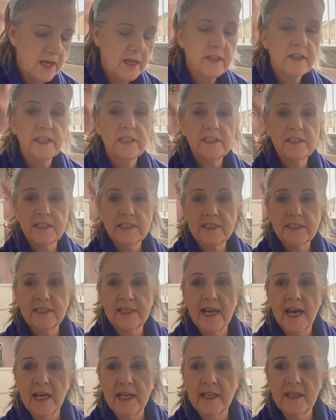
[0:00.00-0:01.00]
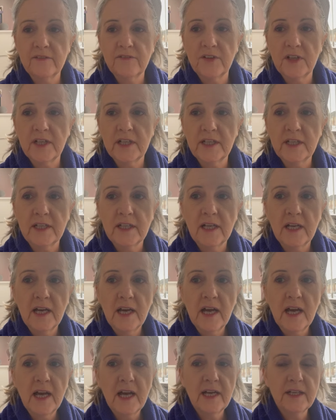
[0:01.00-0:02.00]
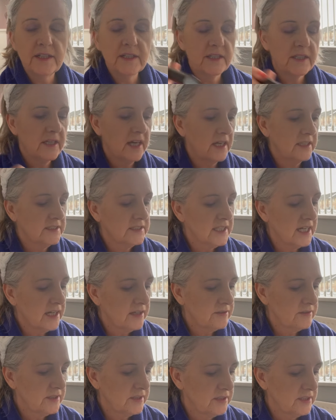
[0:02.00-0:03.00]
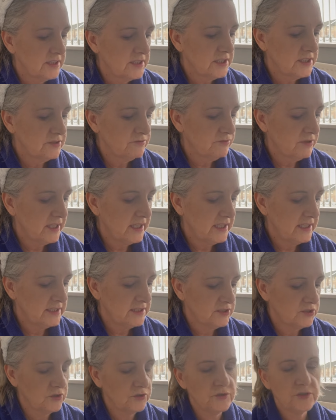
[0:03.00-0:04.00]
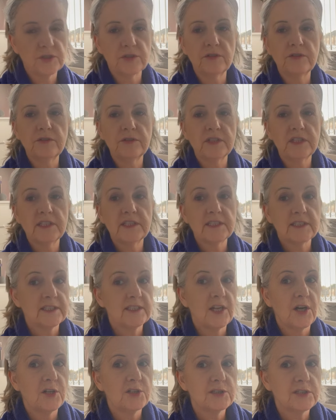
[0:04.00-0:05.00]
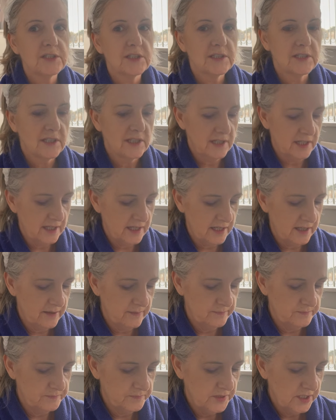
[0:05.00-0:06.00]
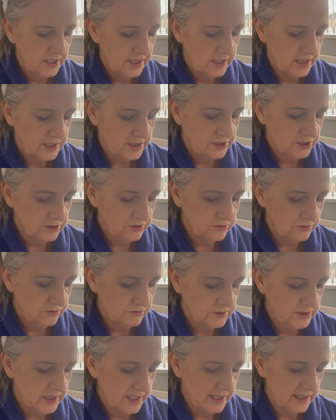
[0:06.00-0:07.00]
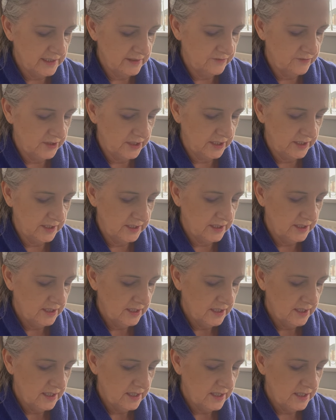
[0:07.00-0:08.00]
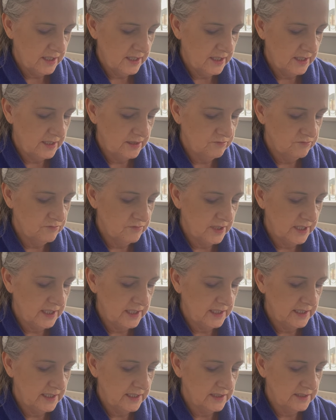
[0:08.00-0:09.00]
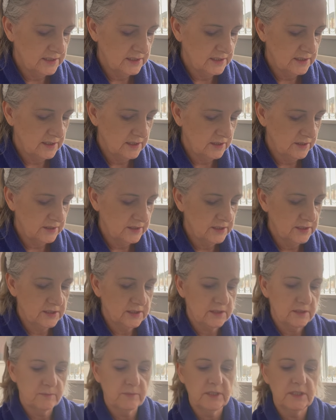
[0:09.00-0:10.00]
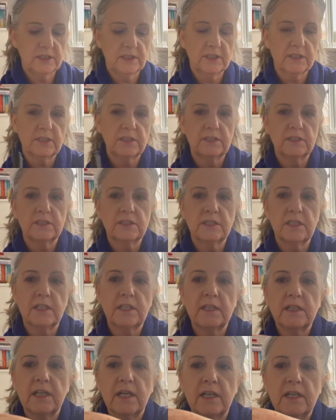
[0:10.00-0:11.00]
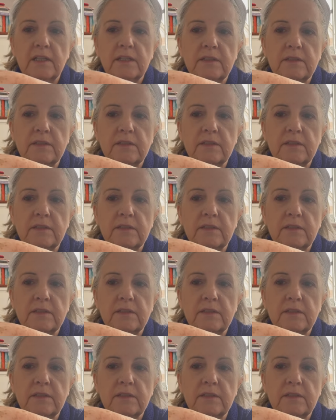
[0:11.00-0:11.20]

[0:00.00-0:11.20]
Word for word: This is navy and I tell you this is really subtle. It's not um, a strong navy. Uh, it really is nice. I mean, you can see that.